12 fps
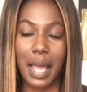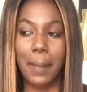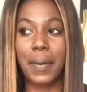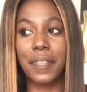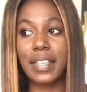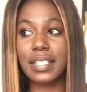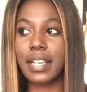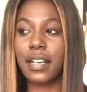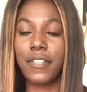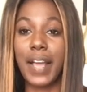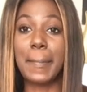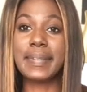But this Knight of
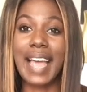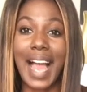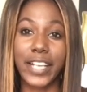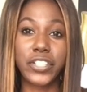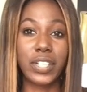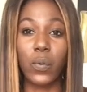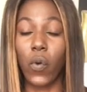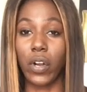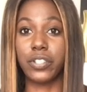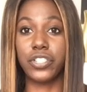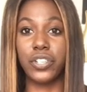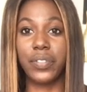Cups actually
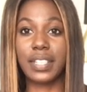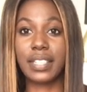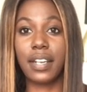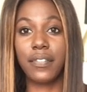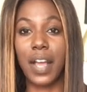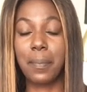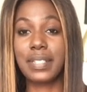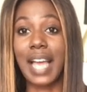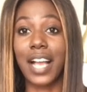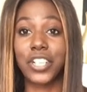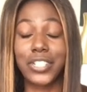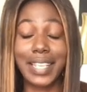wants you. This Knight of Cups
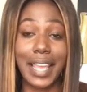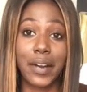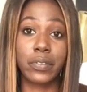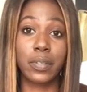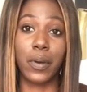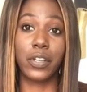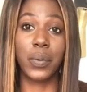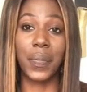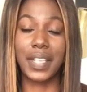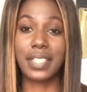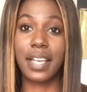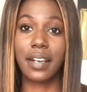actually cares about you. And
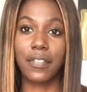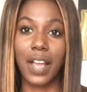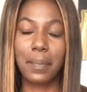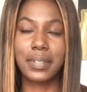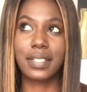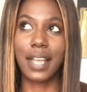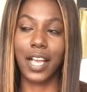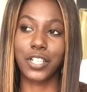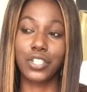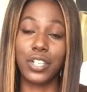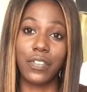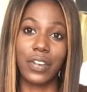this Knight of Cups is
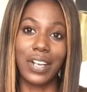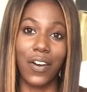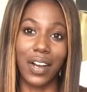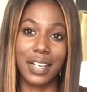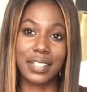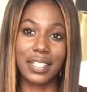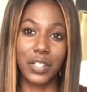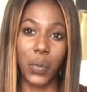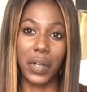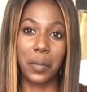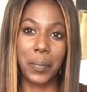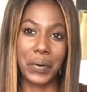actually a very honest and
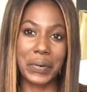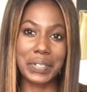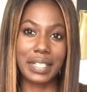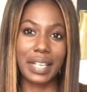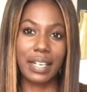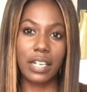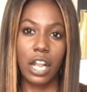loyal person.